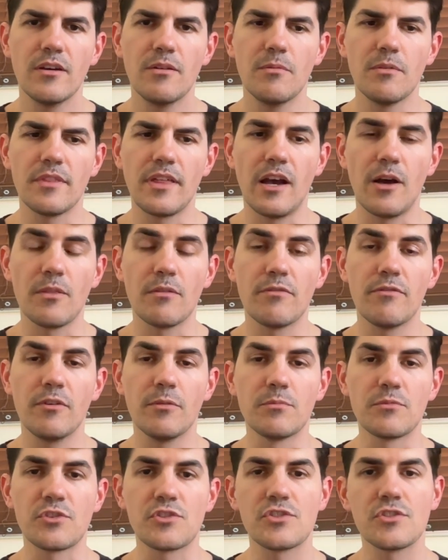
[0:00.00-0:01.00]
with how the
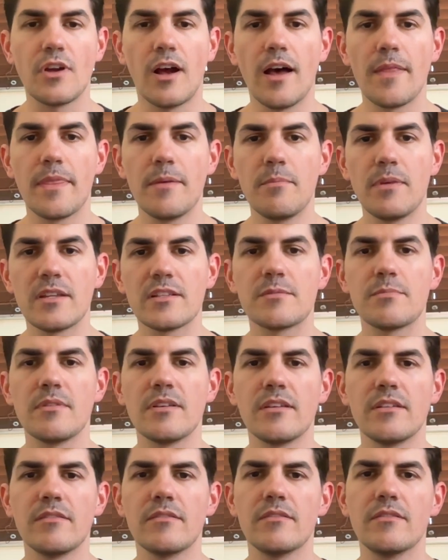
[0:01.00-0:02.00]
film is shot that makes
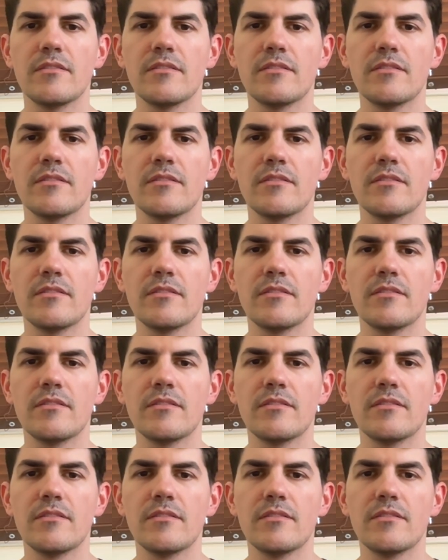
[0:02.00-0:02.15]
me,